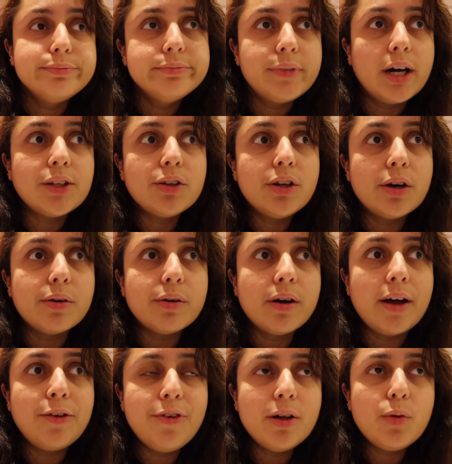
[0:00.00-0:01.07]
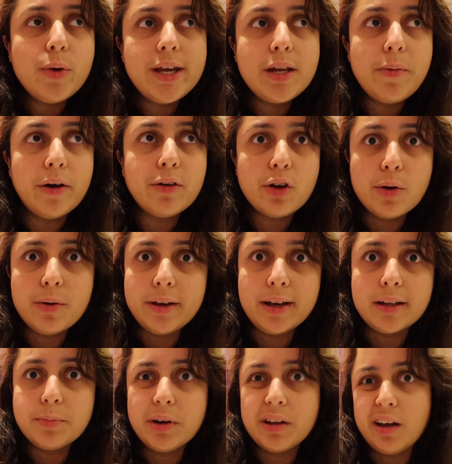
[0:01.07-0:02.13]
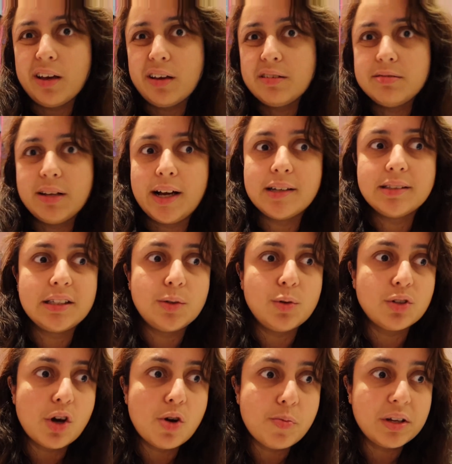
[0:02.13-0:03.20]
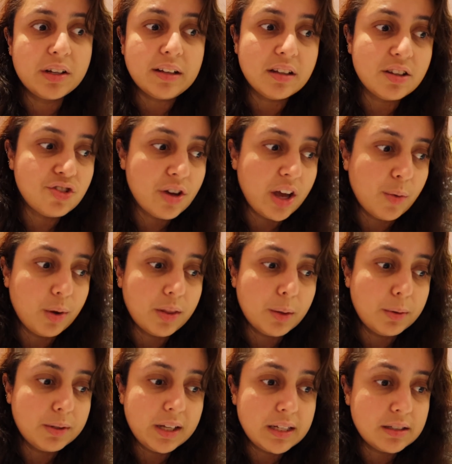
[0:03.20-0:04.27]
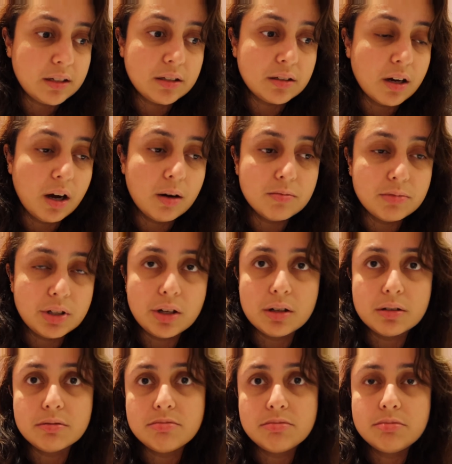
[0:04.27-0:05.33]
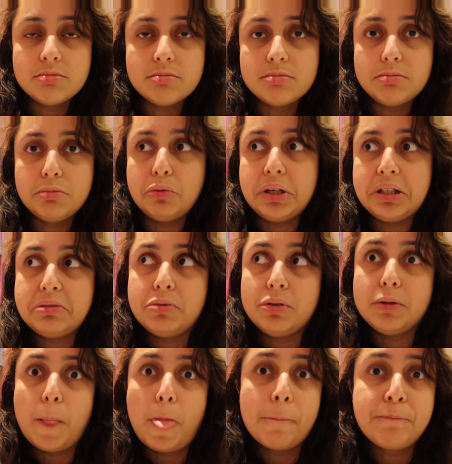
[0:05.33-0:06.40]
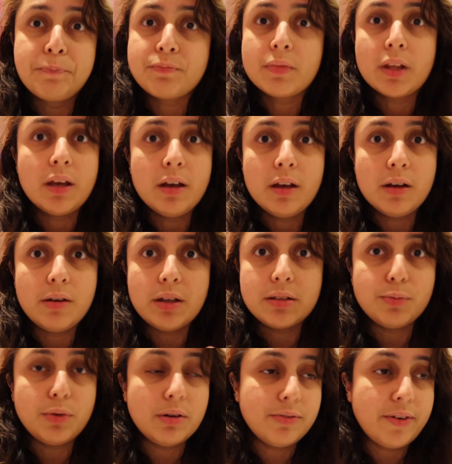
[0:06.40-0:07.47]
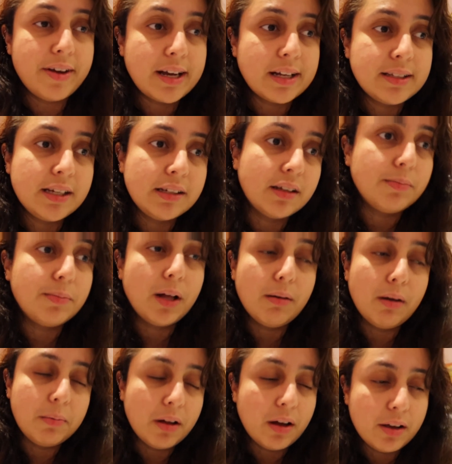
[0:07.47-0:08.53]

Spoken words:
I don't know. I felt weird about going in, but like I said, it was open. I did check with them, and they said, "Come, you know, we were very clean and blah blah blah.